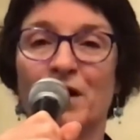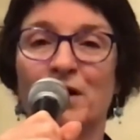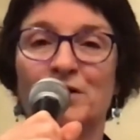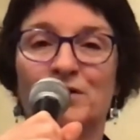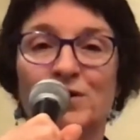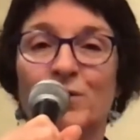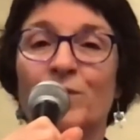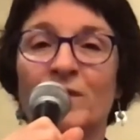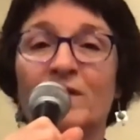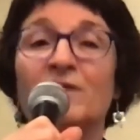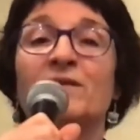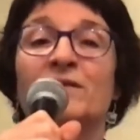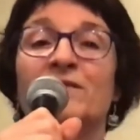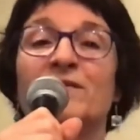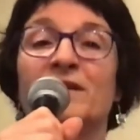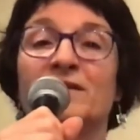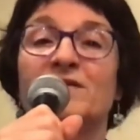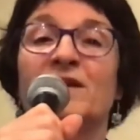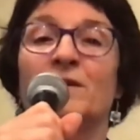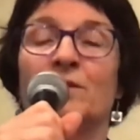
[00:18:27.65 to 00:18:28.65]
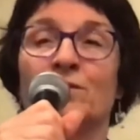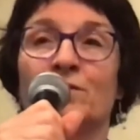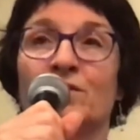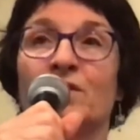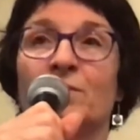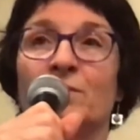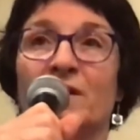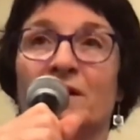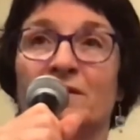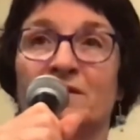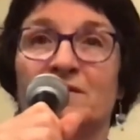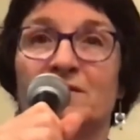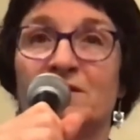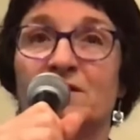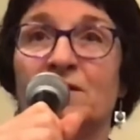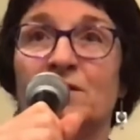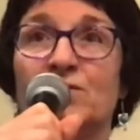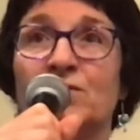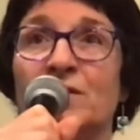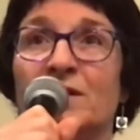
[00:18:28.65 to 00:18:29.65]
So one of the things I learned about this
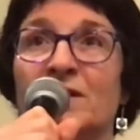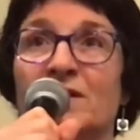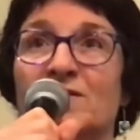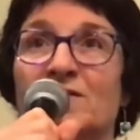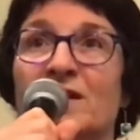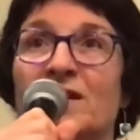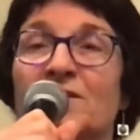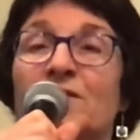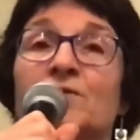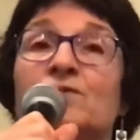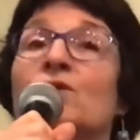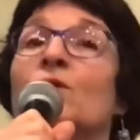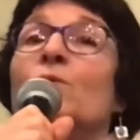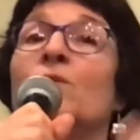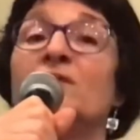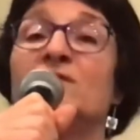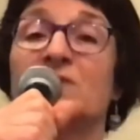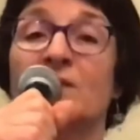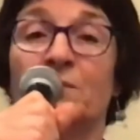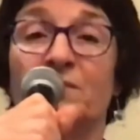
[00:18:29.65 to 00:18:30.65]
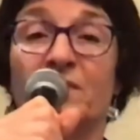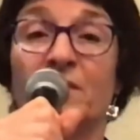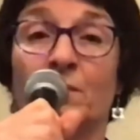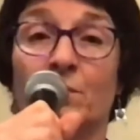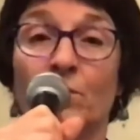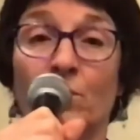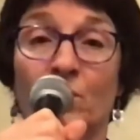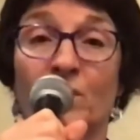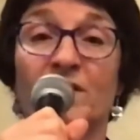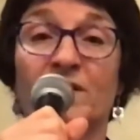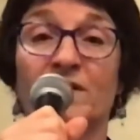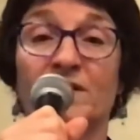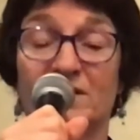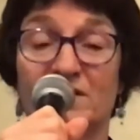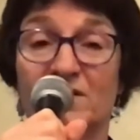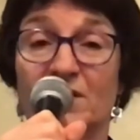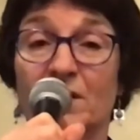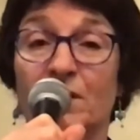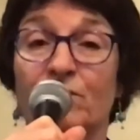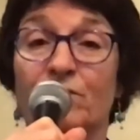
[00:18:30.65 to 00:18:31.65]
teaching is that there's always something more to
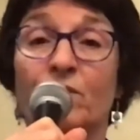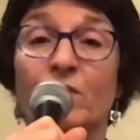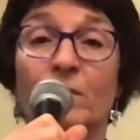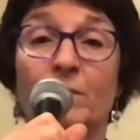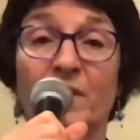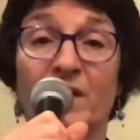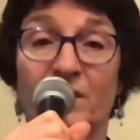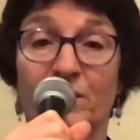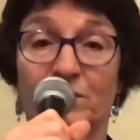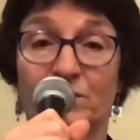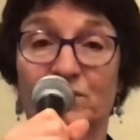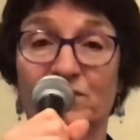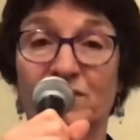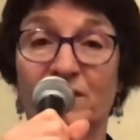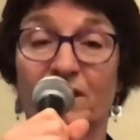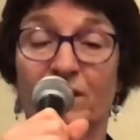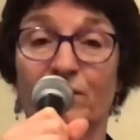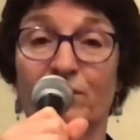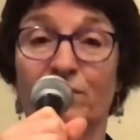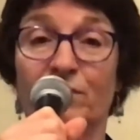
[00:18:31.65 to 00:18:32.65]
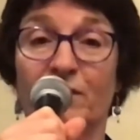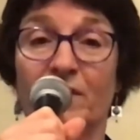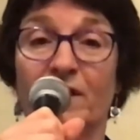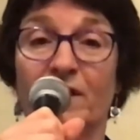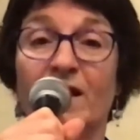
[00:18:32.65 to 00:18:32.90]
discover about yourself